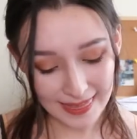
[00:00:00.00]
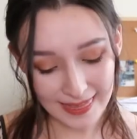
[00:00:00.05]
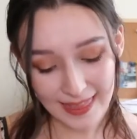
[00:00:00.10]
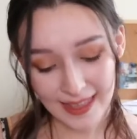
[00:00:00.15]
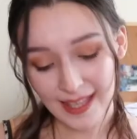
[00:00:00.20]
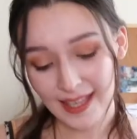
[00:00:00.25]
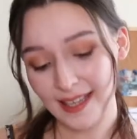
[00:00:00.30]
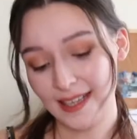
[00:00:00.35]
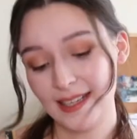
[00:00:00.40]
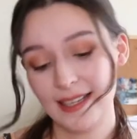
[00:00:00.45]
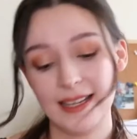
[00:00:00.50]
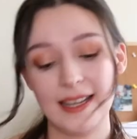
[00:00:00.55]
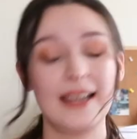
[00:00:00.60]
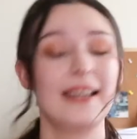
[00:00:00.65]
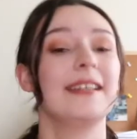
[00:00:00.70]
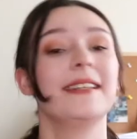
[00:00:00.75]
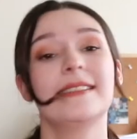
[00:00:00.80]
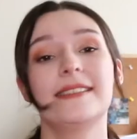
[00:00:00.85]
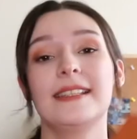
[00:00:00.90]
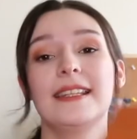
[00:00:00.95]
then
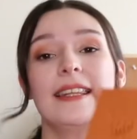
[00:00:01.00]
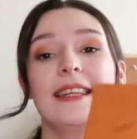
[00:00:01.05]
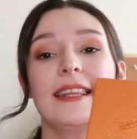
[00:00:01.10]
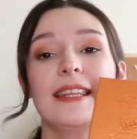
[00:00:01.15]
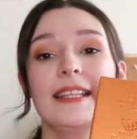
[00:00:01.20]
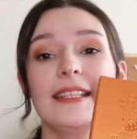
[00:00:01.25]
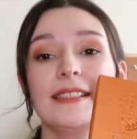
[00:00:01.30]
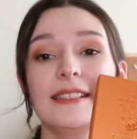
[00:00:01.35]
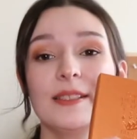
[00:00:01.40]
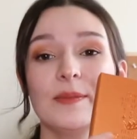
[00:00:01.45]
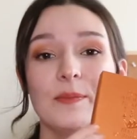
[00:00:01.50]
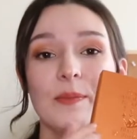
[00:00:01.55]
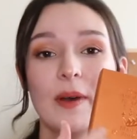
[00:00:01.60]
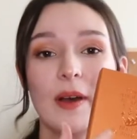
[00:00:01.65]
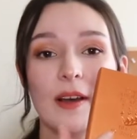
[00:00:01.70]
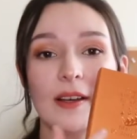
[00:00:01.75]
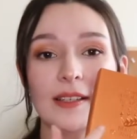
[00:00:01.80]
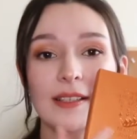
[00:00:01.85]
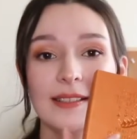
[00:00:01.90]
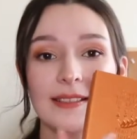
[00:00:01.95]
I see this
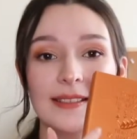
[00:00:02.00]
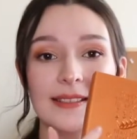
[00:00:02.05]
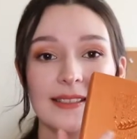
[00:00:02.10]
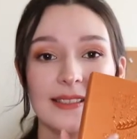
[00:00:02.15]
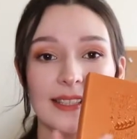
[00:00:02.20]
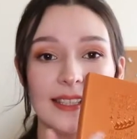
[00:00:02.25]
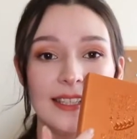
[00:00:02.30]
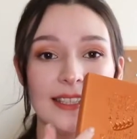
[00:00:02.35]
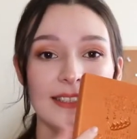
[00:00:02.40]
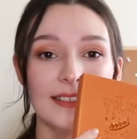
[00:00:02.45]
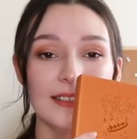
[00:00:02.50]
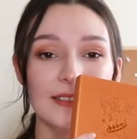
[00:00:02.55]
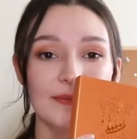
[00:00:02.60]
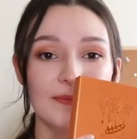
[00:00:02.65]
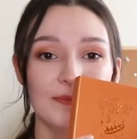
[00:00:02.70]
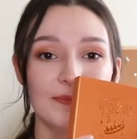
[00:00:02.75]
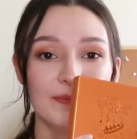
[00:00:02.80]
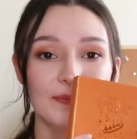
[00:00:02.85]
box here